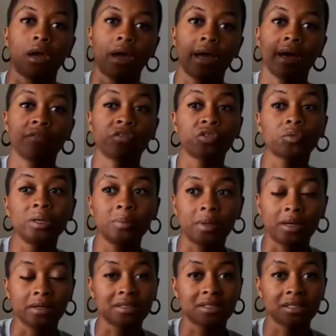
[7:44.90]
I have 3
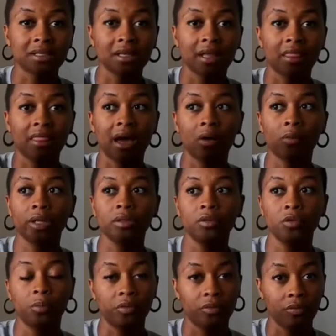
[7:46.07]
books that we
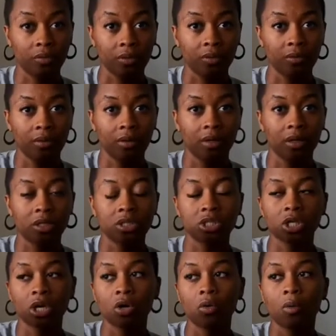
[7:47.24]
loop through.
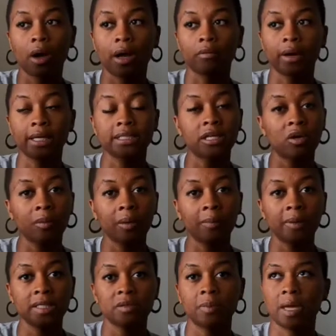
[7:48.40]
So I write down on my
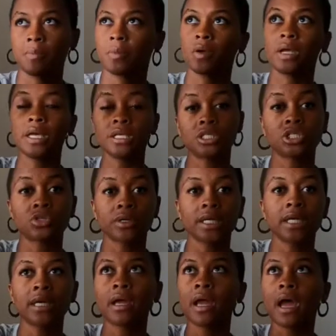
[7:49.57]
piece of paper,
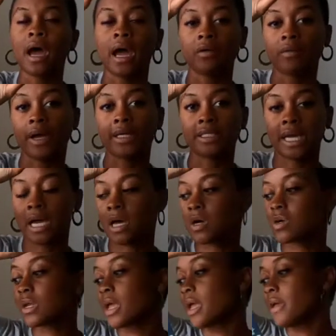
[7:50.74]
history. I write
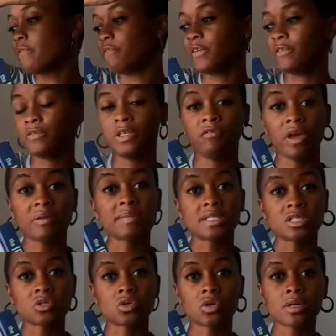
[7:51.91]
down 50 famous
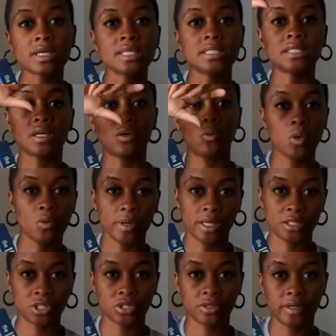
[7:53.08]
stories, woke
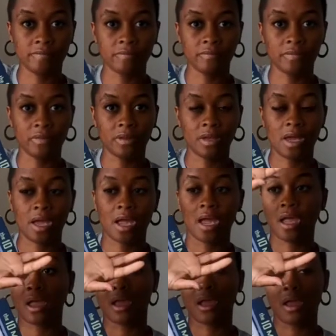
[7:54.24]
history.
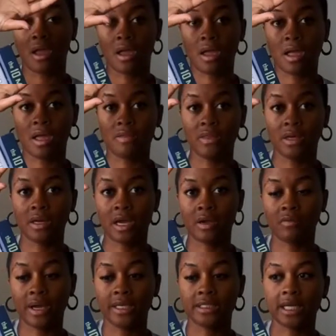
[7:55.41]
And then I
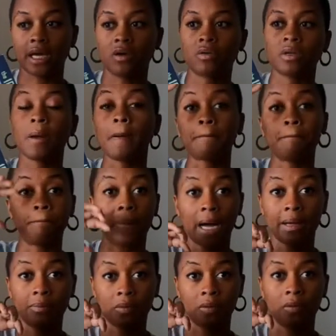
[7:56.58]
write down
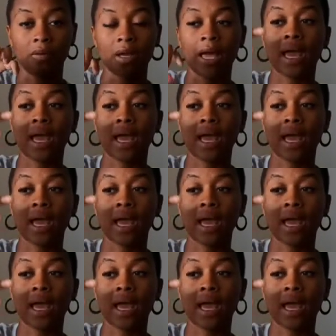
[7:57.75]
Bible.